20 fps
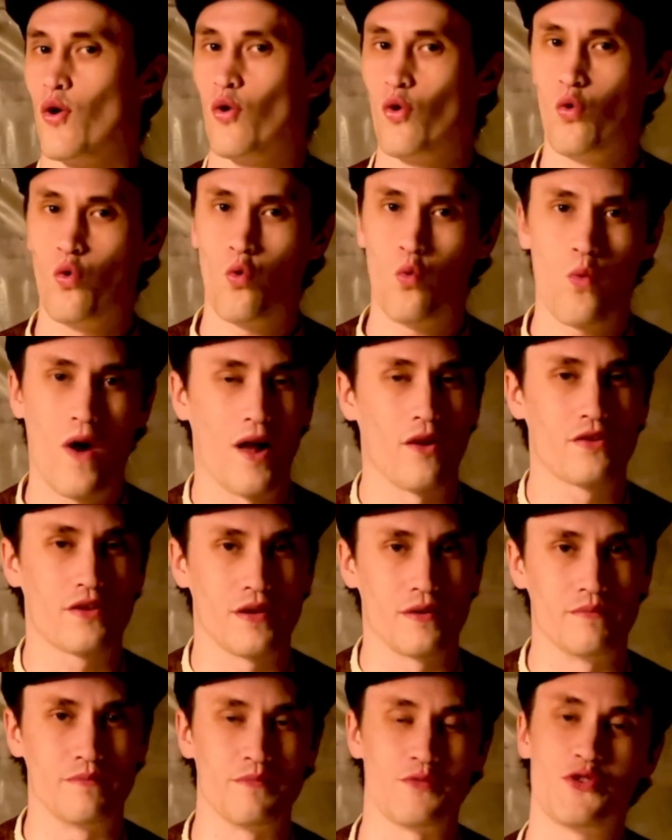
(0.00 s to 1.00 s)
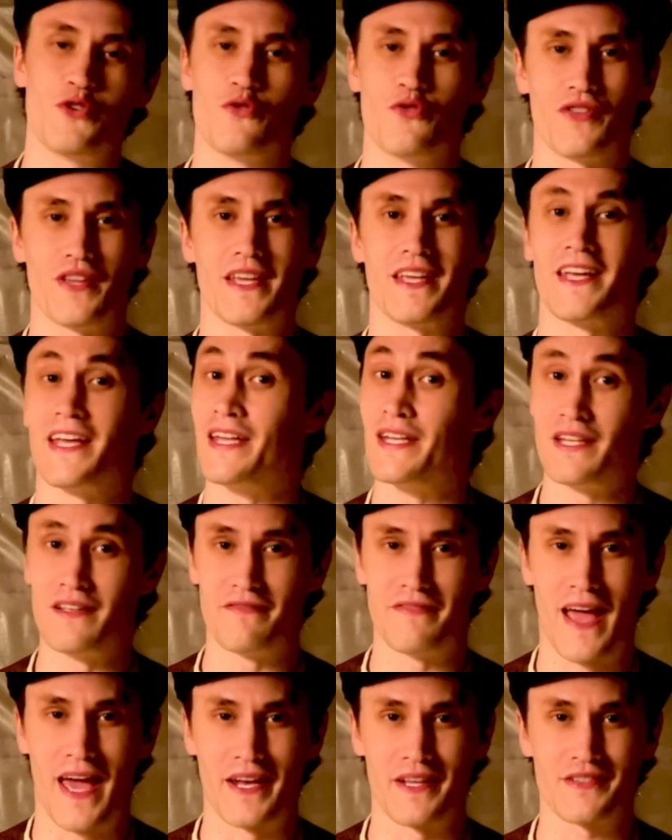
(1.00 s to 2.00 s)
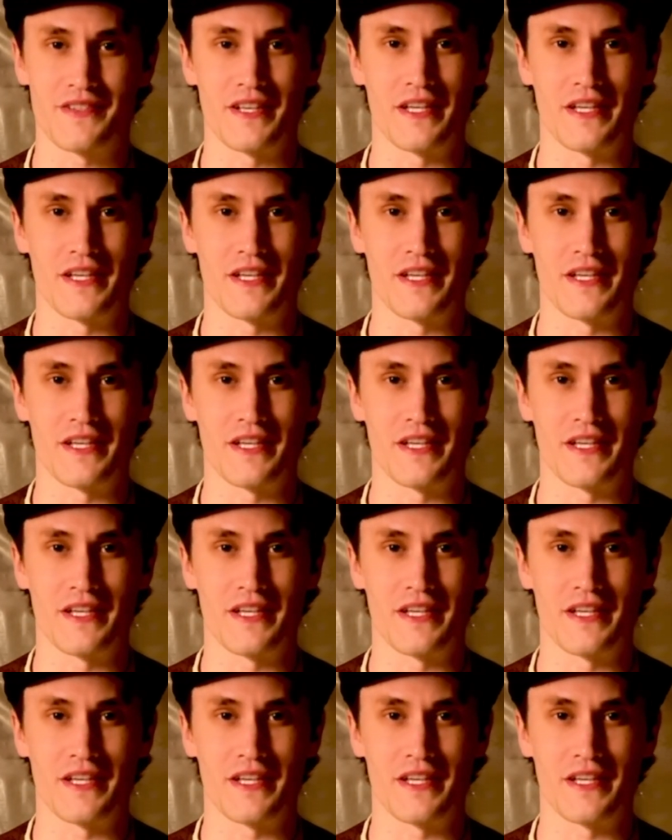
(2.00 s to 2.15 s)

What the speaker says: Welcome to the Indie Fantasy